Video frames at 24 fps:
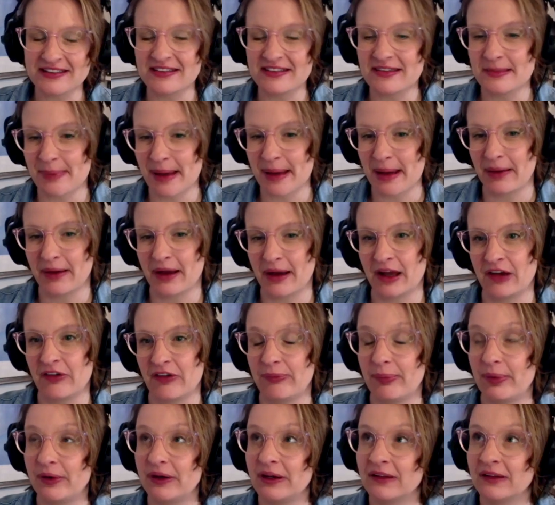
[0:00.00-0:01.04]
is about kind of
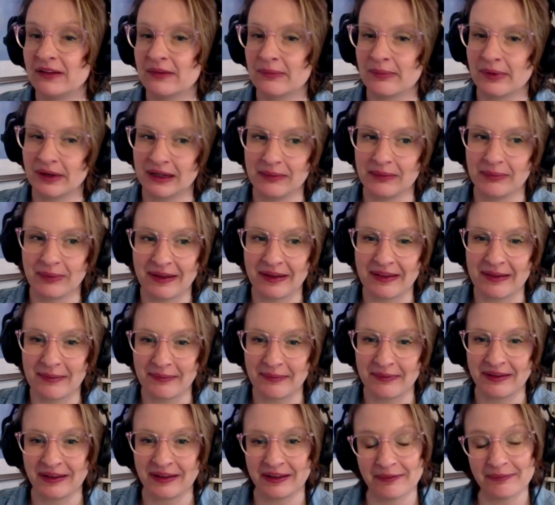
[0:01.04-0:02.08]
putting the money where
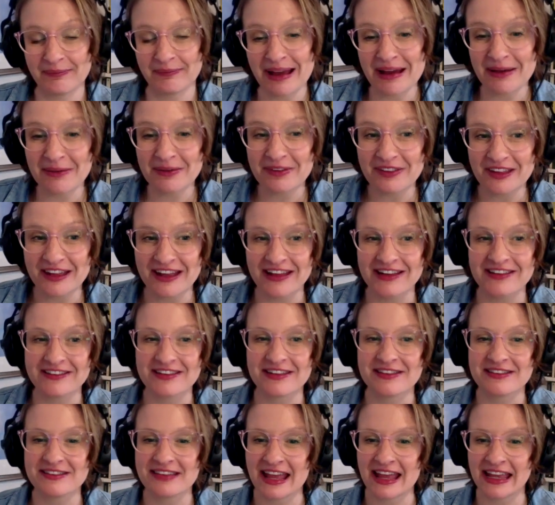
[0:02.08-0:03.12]
the mouth is
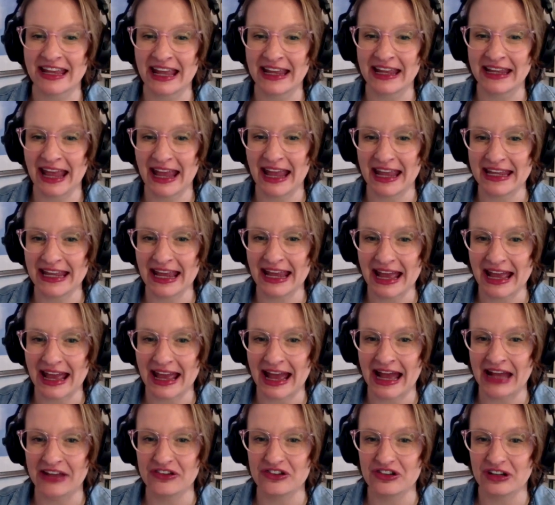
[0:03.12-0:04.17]
and saying, okay,
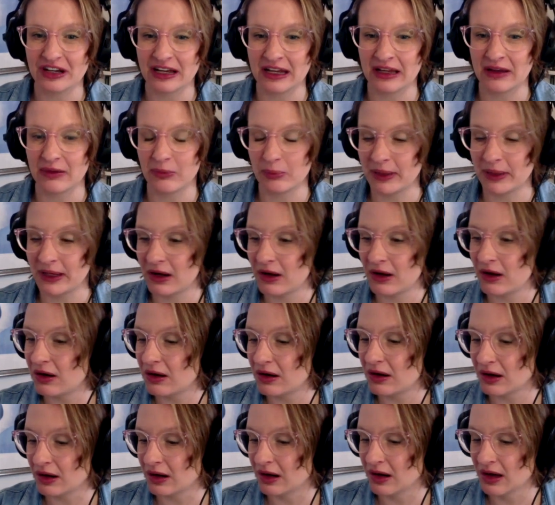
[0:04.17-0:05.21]
actually we
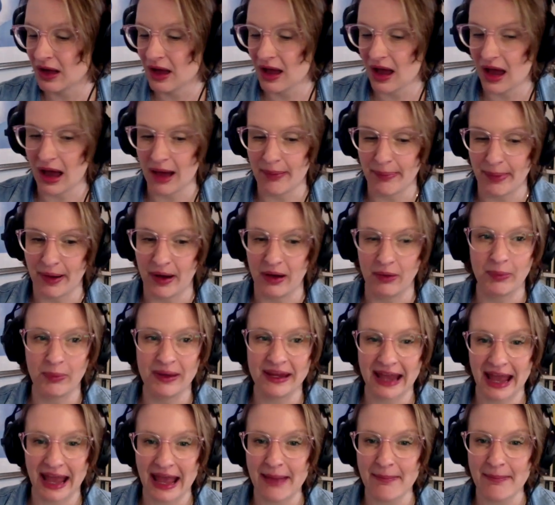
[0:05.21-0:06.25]

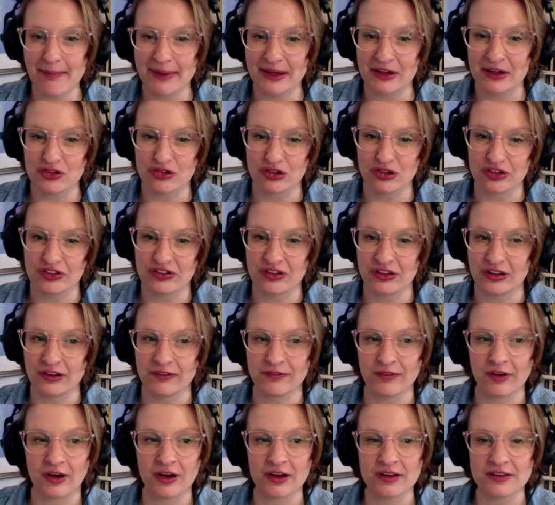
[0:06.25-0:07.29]
can be a trusted
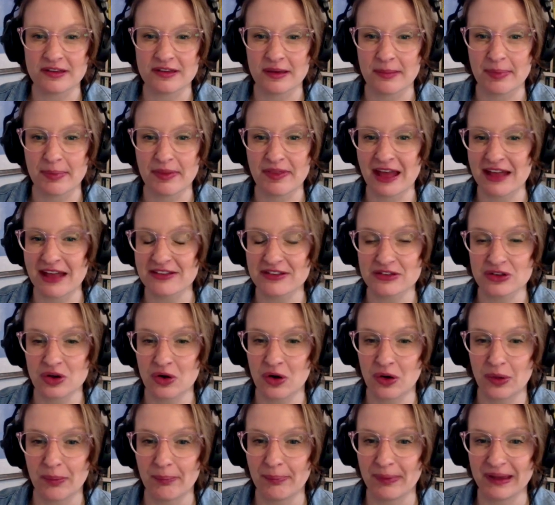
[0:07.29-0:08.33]
advisor, but that's
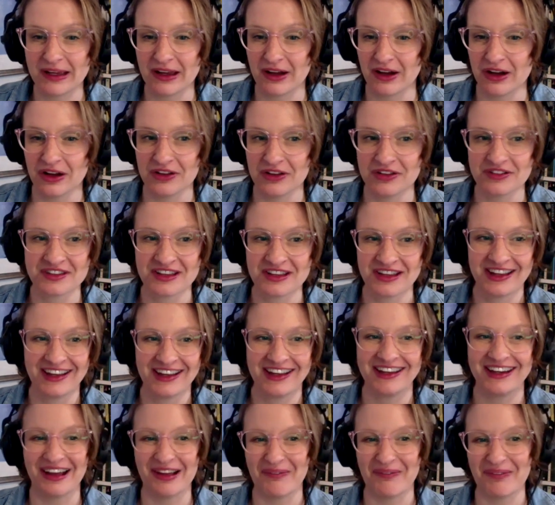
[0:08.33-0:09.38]
not because,
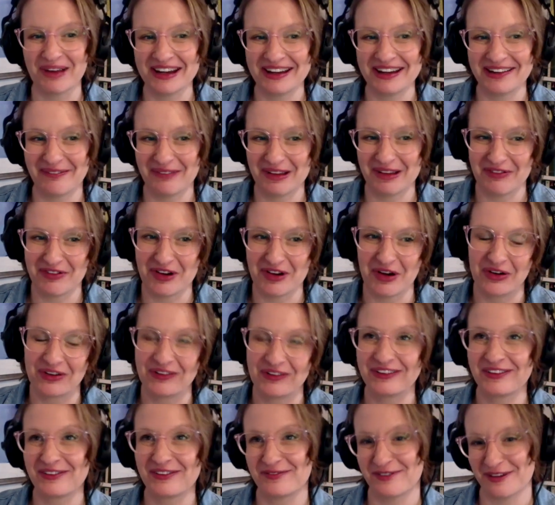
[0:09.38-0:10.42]
we've got
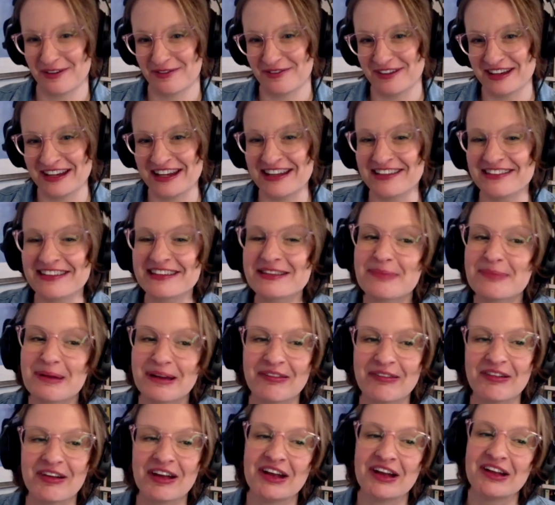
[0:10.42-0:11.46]
50 years
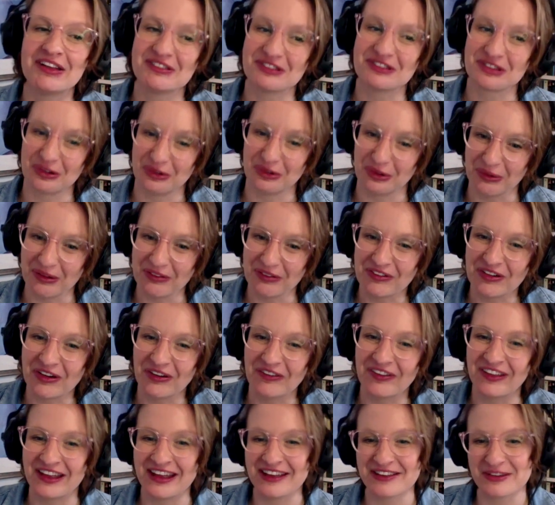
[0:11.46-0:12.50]
experience or we've
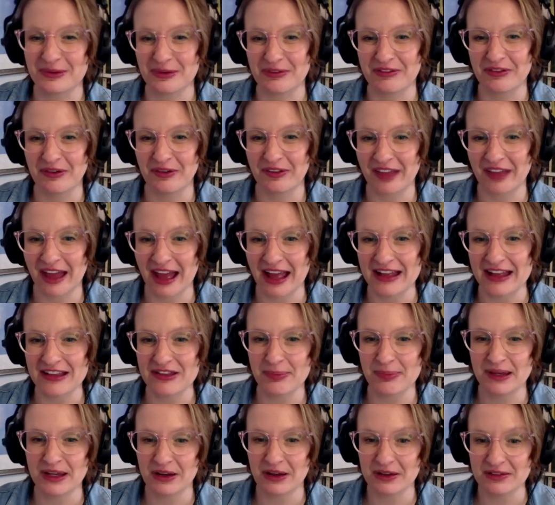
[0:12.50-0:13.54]
got this or we've got that. It's
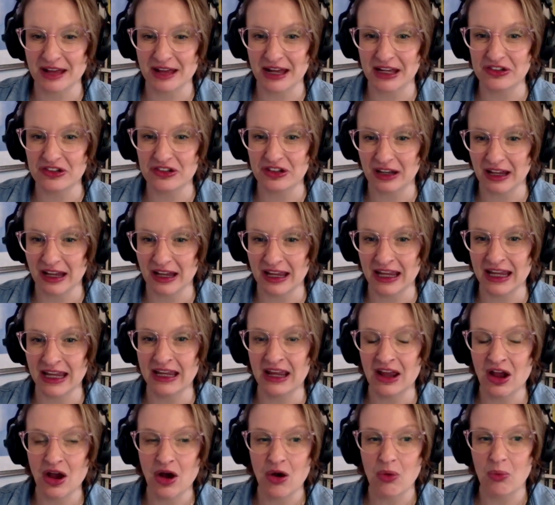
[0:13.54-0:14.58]
because actually
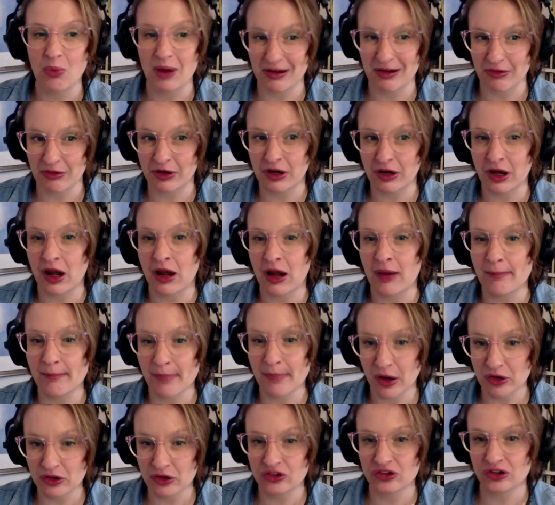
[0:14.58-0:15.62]
we're on an
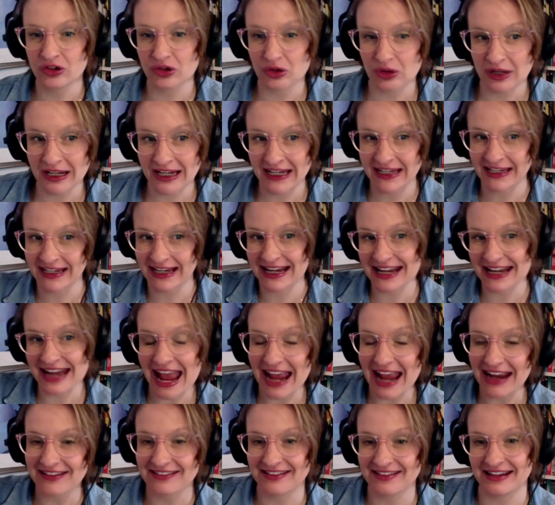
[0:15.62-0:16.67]
emotionally
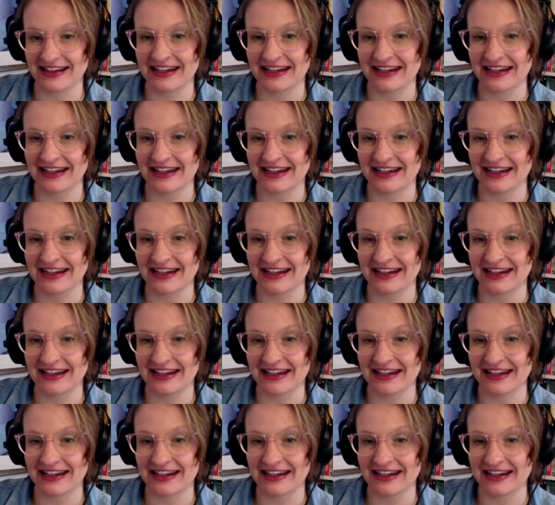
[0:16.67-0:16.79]
connected